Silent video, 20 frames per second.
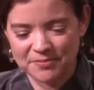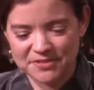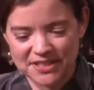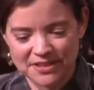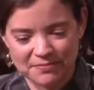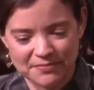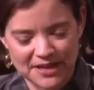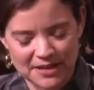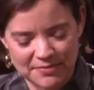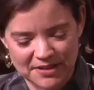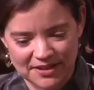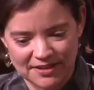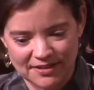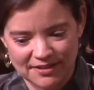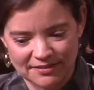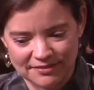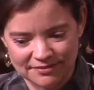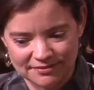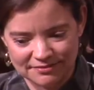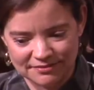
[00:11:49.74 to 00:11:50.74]
to the
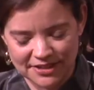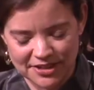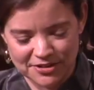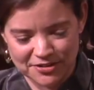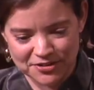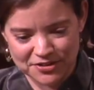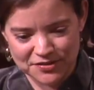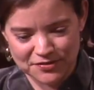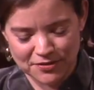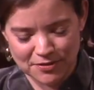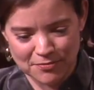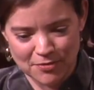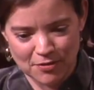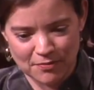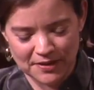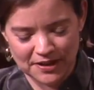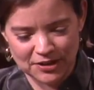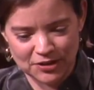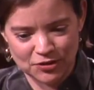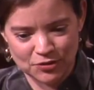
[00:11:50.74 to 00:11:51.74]
baby years for a
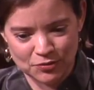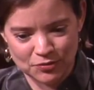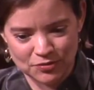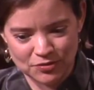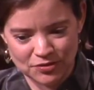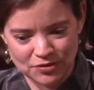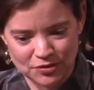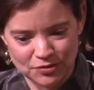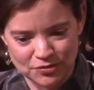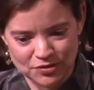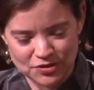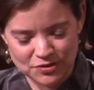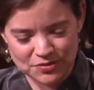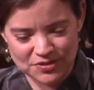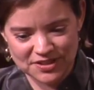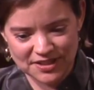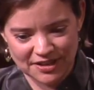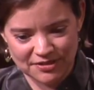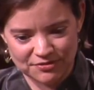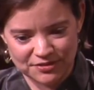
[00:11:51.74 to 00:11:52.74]
moment, you, you do
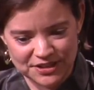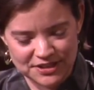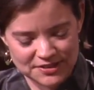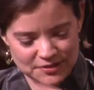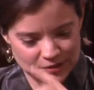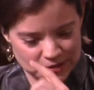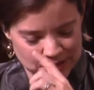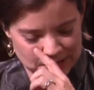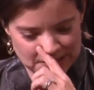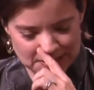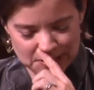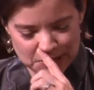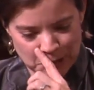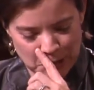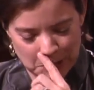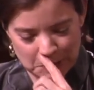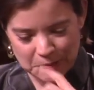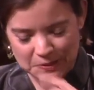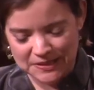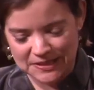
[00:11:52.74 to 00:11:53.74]
cite research that
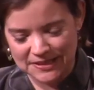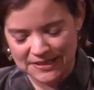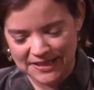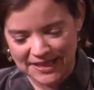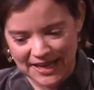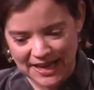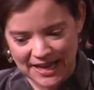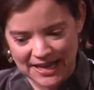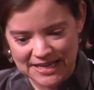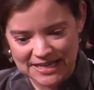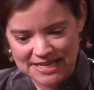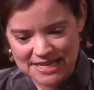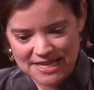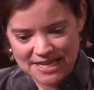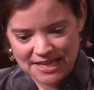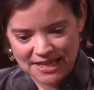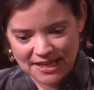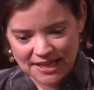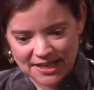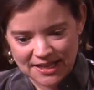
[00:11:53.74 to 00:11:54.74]
shows that
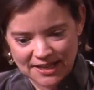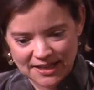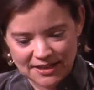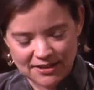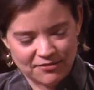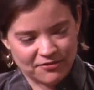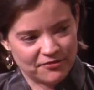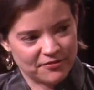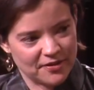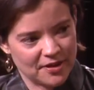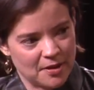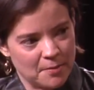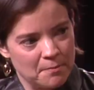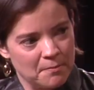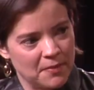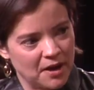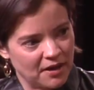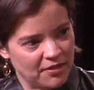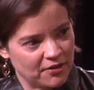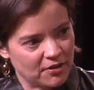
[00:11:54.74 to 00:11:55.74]
if a
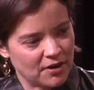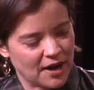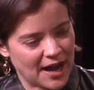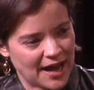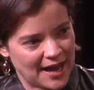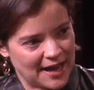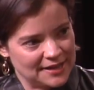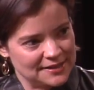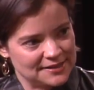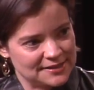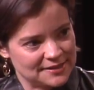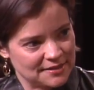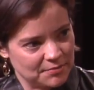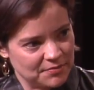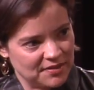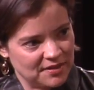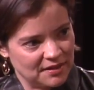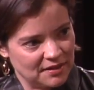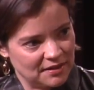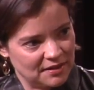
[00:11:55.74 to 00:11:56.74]
mother has
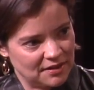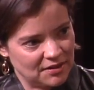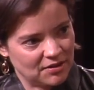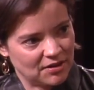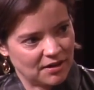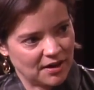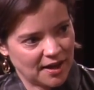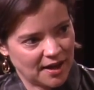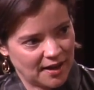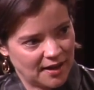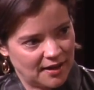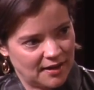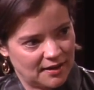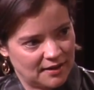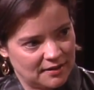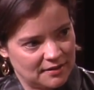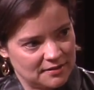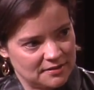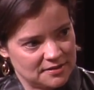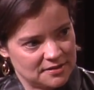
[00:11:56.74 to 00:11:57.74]
something in her
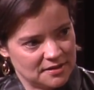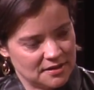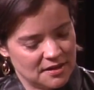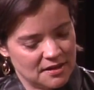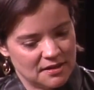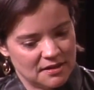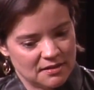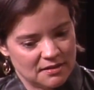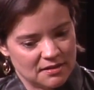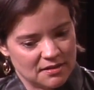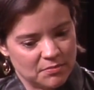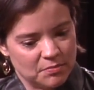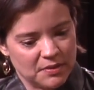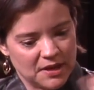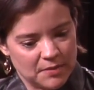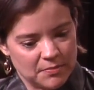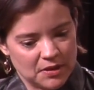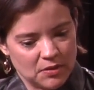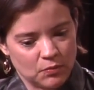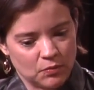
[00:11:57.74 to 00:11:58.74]
hand, mm-hmm the
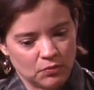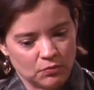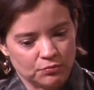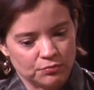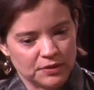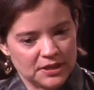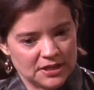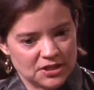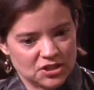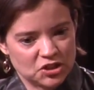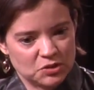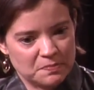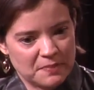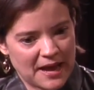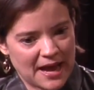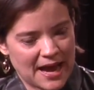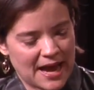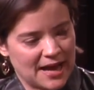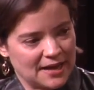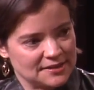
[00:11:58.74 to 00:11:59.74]
baby will reach
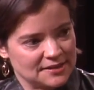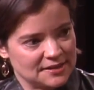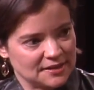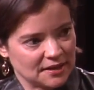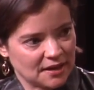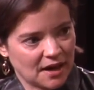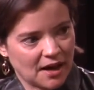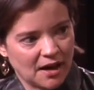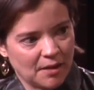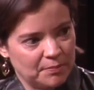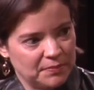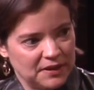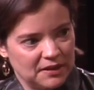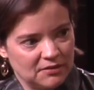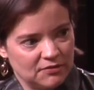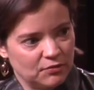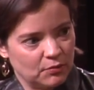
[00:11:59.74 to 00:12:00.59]
past a copy of